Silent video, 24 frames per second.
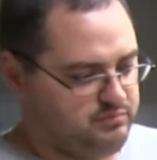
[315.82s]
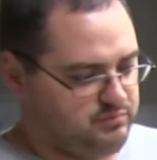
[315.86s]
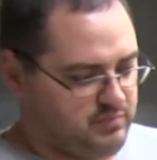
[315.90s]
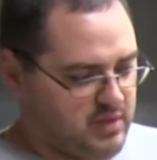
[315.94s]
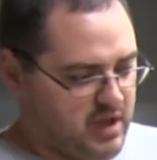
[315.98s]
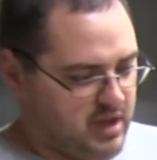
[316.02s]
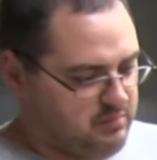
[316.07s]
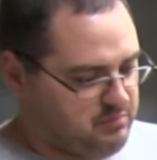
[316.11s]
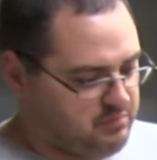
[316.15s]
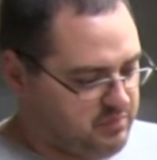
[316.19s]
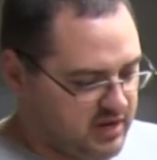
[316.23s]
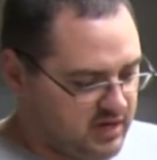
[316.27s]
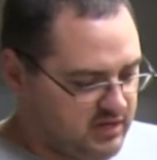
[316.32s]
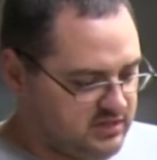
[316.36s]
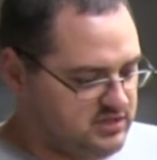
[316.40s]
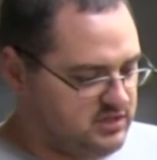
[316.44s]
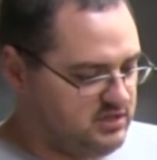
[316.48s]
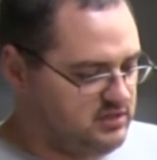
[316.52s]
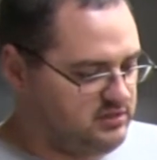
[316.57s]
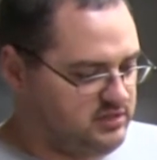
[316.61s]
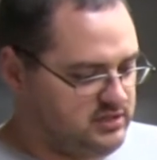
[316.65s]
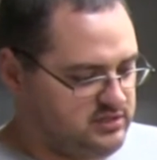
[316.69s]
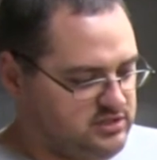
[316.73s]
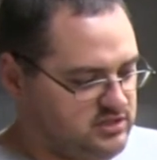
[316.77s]
and
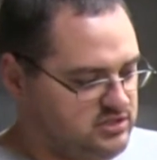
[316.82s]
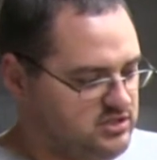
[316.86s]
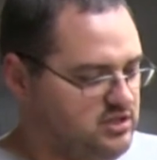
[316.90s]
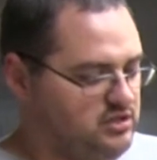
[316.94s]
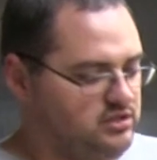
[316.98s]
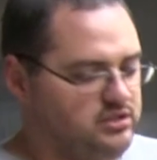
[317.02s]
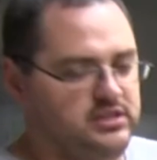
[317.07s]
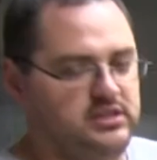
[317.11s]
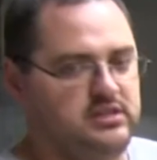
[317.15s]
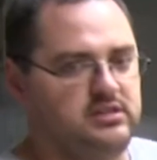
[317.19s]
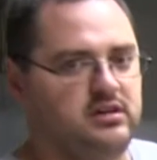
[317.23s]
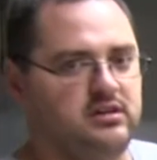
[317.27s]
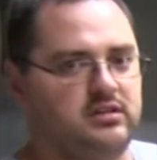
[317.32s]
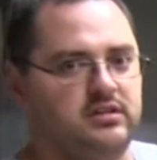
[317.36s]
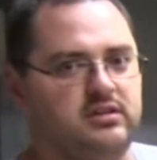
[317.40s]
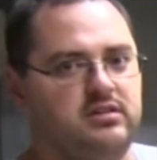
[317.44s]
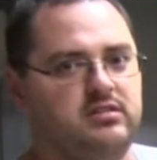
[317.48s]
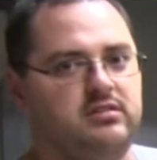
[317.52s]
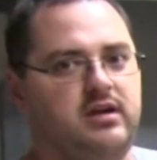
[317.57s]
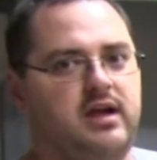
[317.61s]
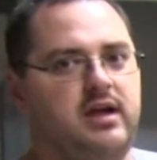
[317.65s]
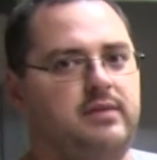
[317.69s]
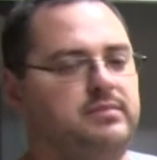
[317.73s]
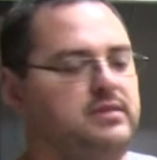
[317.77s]
basically just cleaned all the
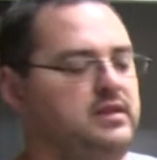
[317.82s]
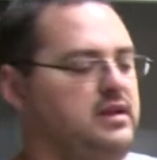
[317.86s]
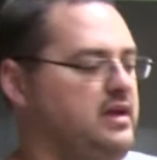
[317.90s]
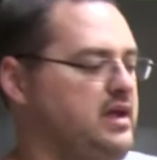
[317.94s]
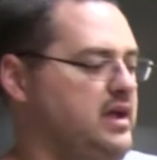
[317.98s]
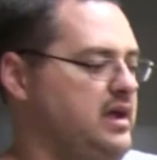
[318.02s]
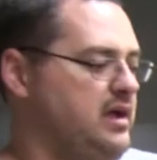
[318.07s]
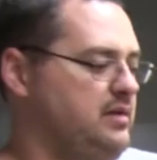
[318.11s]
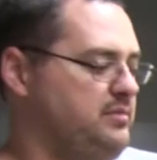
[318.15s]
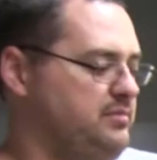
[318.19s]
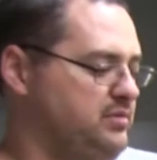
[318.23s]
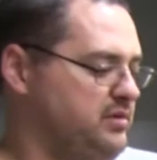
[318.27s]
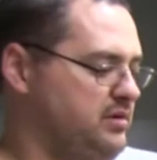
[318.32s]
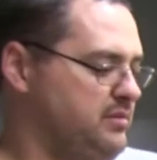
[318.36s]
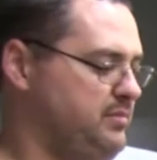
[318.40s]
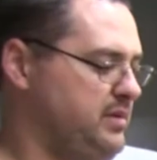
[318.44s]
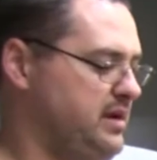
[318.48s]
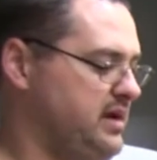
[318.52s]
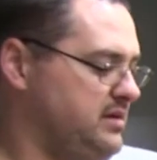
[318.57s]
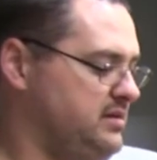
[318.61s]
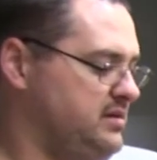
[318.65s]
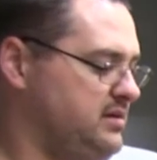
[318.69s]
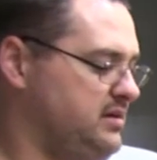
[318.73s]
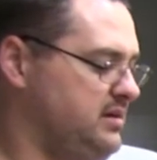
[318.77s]
crap that I had, put it
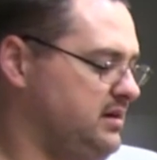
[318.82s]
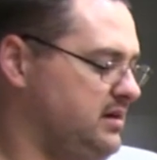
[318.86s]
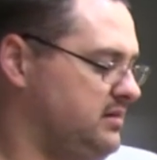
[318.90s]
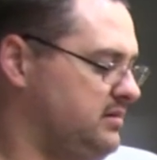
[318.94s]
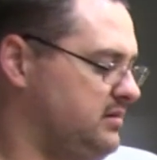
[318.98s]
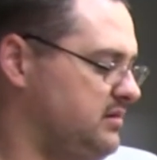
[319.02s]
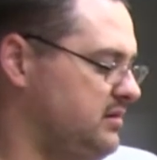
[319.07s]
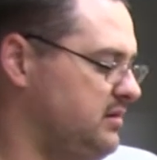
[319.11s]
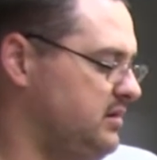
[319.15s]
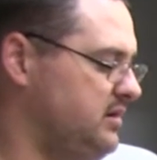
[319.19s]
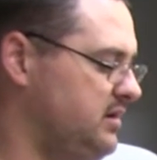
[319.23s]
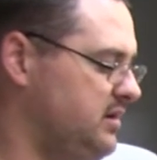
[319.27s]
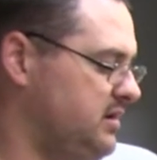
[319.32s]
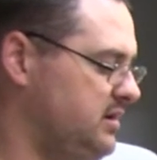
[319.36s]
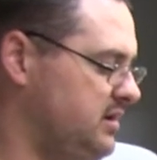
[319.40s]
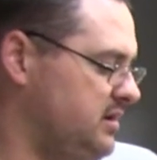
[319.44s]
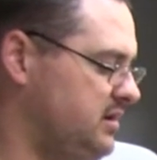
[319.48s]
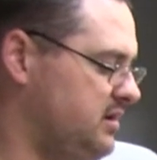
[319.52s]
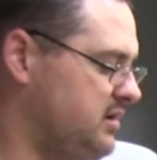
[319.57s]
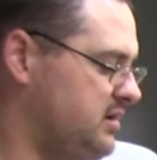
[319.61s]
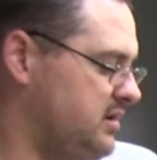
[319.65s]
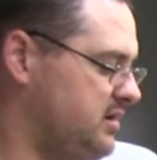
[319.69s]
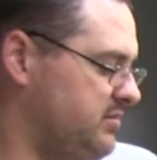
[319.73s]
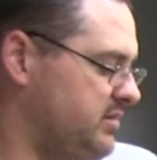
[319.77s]
back together.
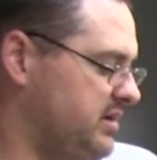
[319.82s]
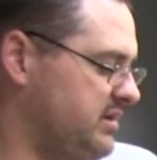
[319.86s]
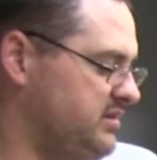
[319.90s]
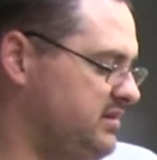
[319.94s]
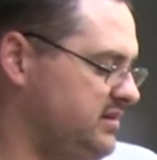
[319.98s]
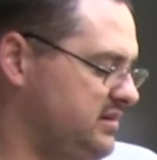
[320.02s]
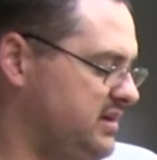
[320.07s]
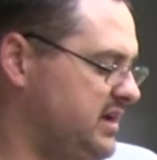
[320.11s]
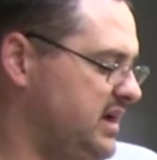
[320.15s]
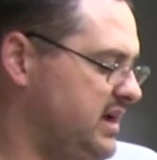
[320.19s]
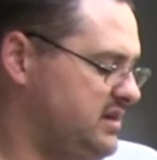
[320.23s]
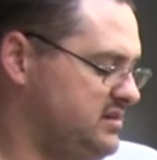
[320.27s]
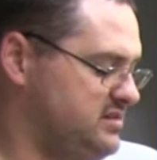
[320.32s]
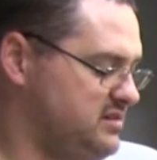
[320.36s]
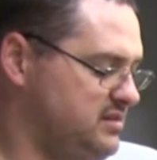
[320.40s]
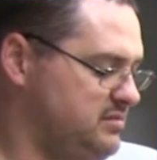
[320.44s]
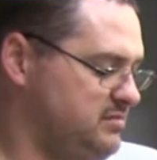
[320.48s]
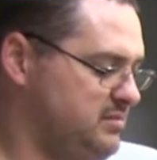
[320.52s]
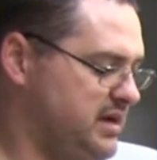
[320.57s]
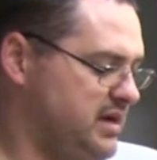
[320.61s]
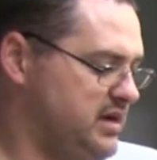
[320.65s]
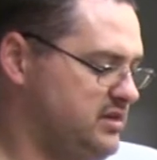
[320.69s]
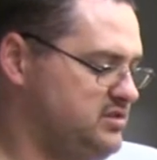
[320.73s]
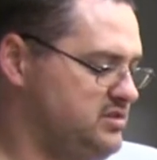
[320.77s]
I did
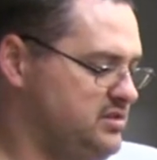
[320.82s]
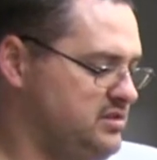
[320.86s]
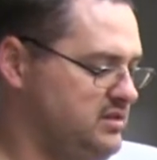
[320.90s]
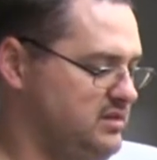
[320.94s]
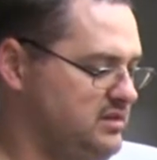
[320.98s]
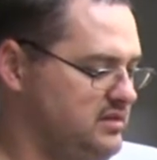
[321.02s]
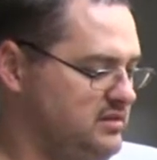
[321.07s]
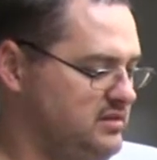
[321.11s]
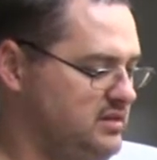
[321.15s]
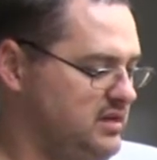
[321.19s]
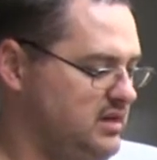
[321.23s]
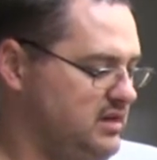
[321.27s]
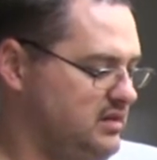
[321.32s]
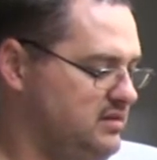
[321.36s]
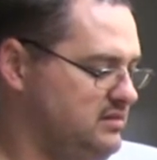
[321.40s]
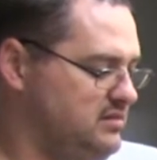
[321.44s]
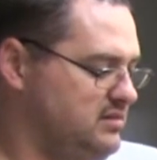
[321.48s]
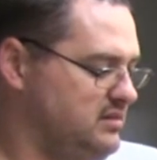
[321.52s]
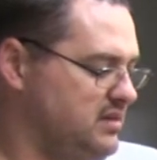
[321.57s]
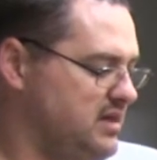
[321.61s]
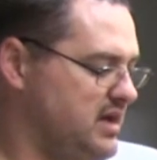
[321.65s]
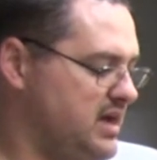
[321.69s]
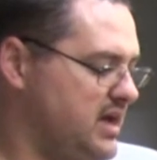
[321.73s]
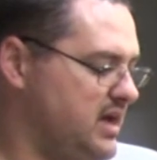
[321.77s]
gasket match the intake
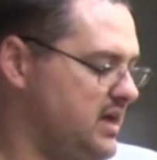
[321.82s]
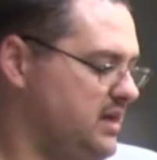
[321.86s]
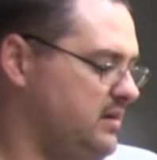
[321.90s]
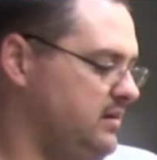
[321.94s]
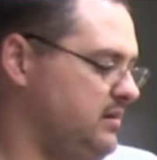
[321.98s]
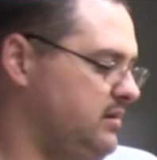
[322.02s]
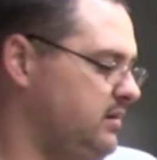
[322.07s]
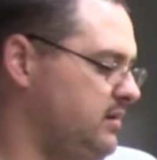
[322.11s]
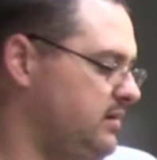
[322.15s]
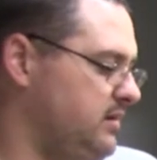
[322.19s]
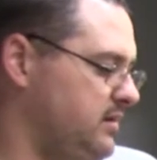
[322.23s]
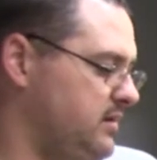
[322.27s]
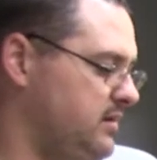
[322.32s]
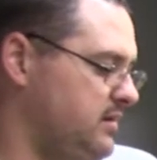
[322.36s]
to the head.